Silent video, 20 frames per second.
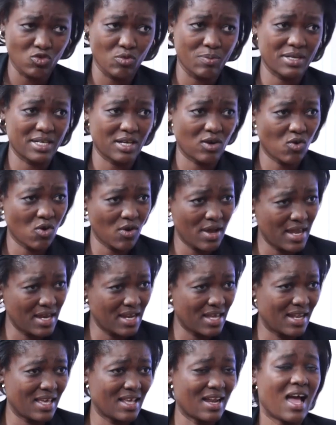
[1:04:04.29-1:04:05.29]
kupita ko
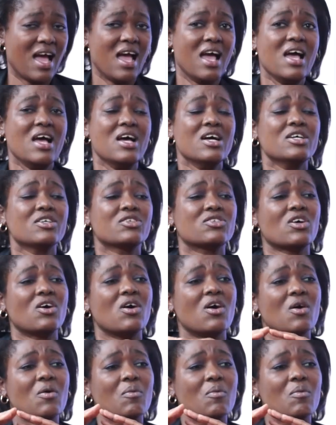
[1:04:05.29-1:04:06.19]
enerera so